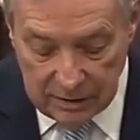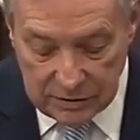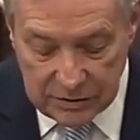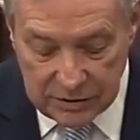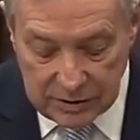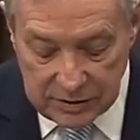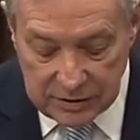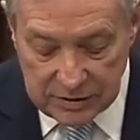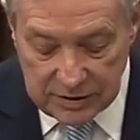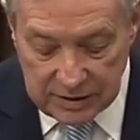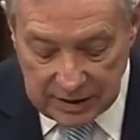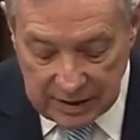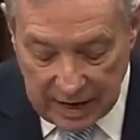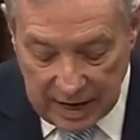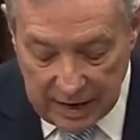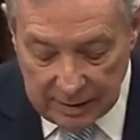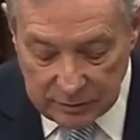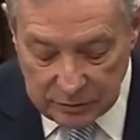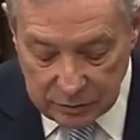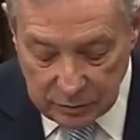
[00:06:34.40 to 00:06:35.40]
Since the
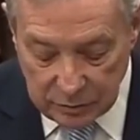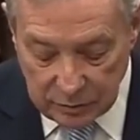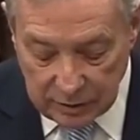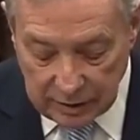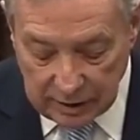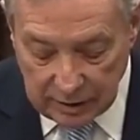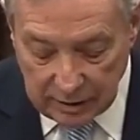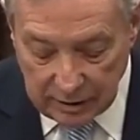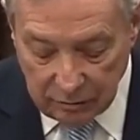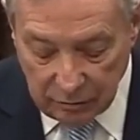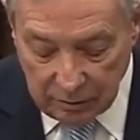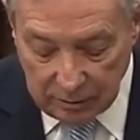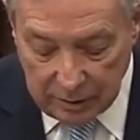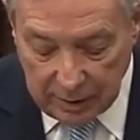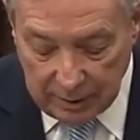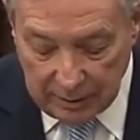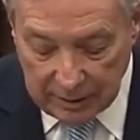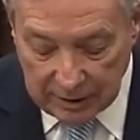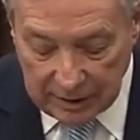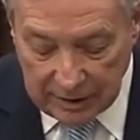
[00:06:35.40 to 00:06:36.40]
Dobbs ruling,
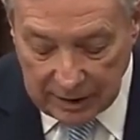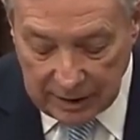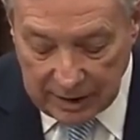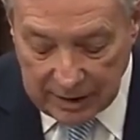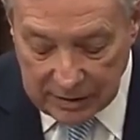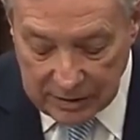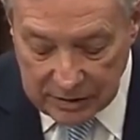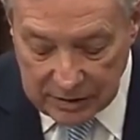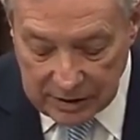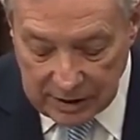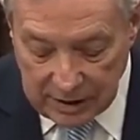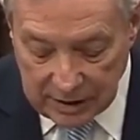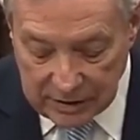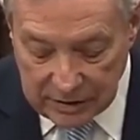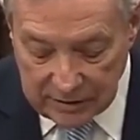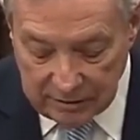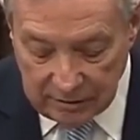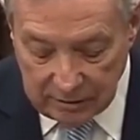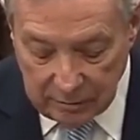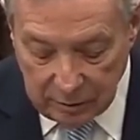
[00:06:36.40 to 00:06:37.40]
Republican led
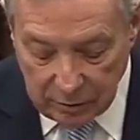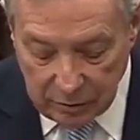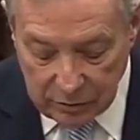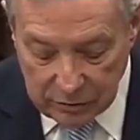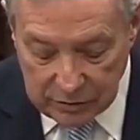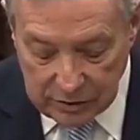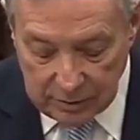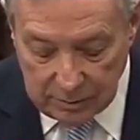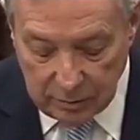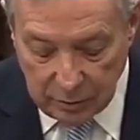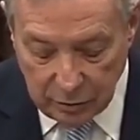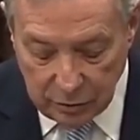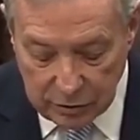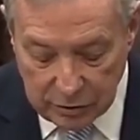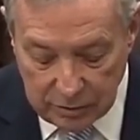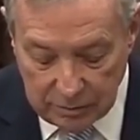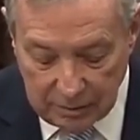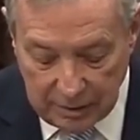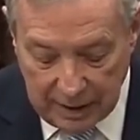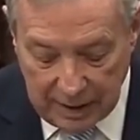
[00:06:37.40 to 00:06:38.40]
states have imposed
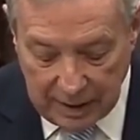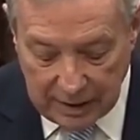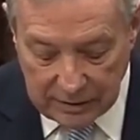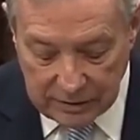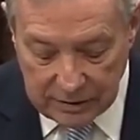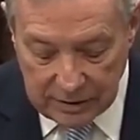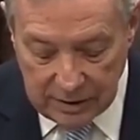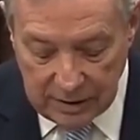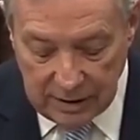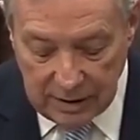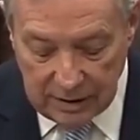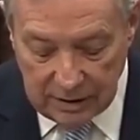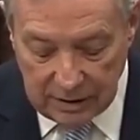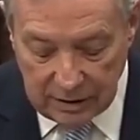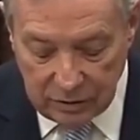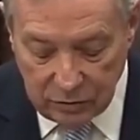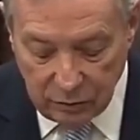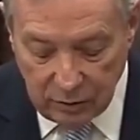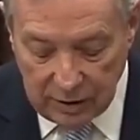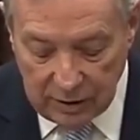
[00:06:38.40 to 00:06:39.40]
abortion bans
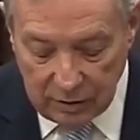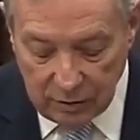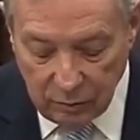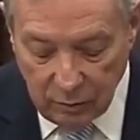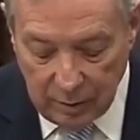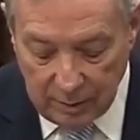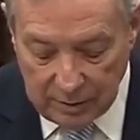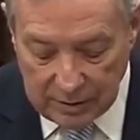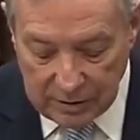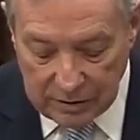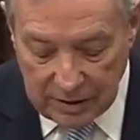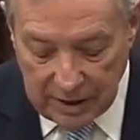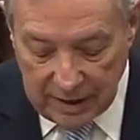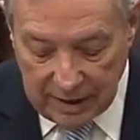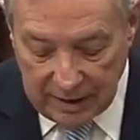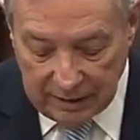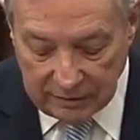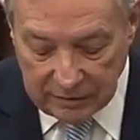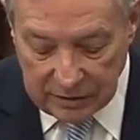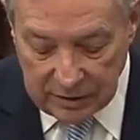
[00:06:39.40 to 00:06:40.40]
that threaten women's
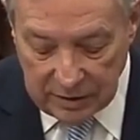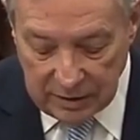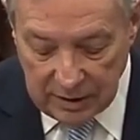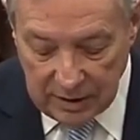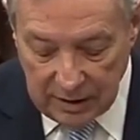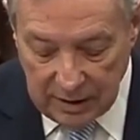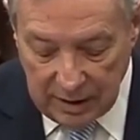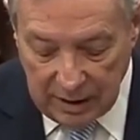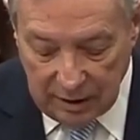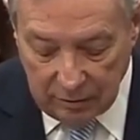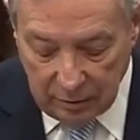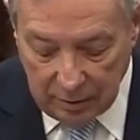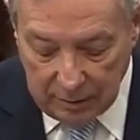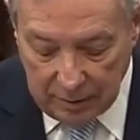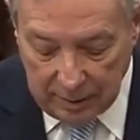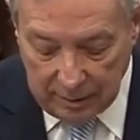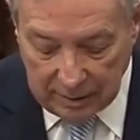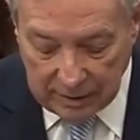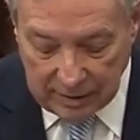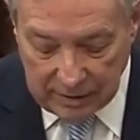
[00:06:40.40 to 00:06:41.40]
lives, and
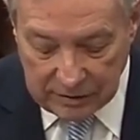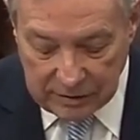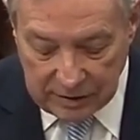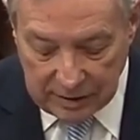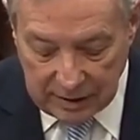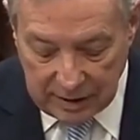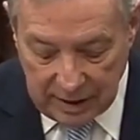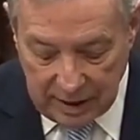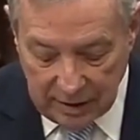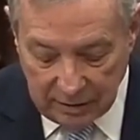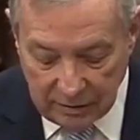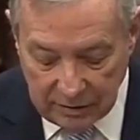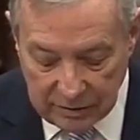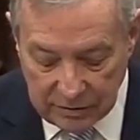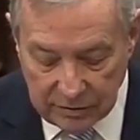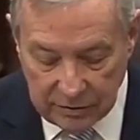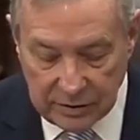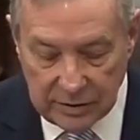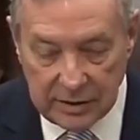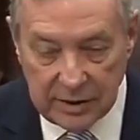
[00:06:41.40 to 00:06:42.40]
Republicans in
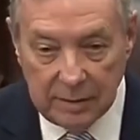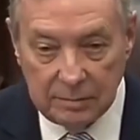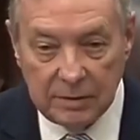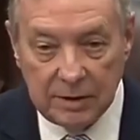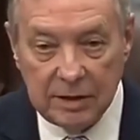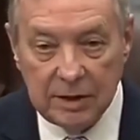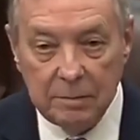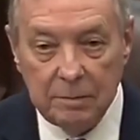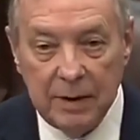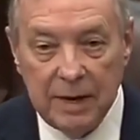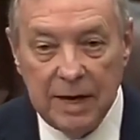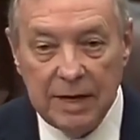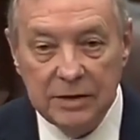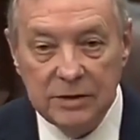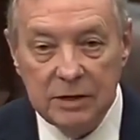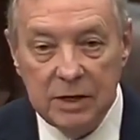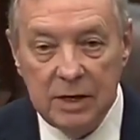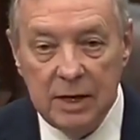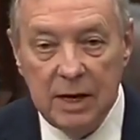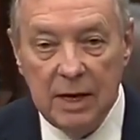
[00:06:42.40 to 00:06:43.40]
Congress are attempting to
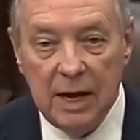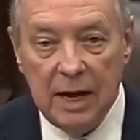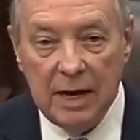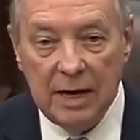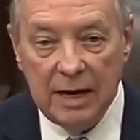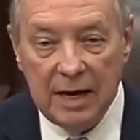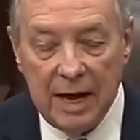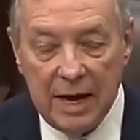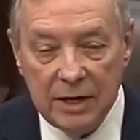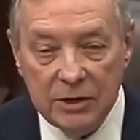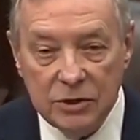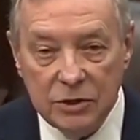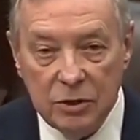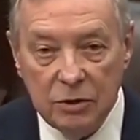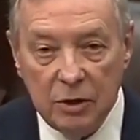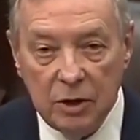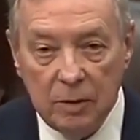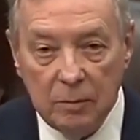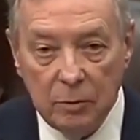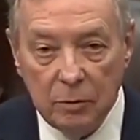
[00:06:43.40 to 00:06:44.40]
pass a
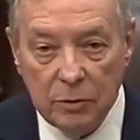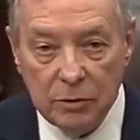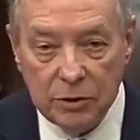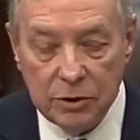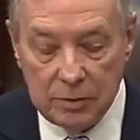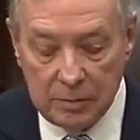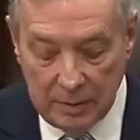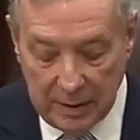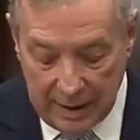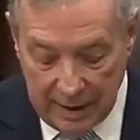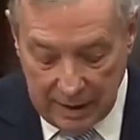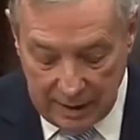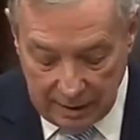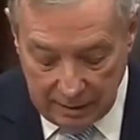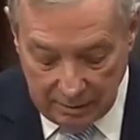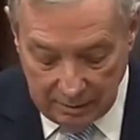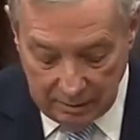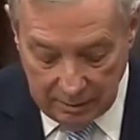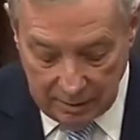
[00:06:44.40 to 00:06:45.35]
national abortion ban.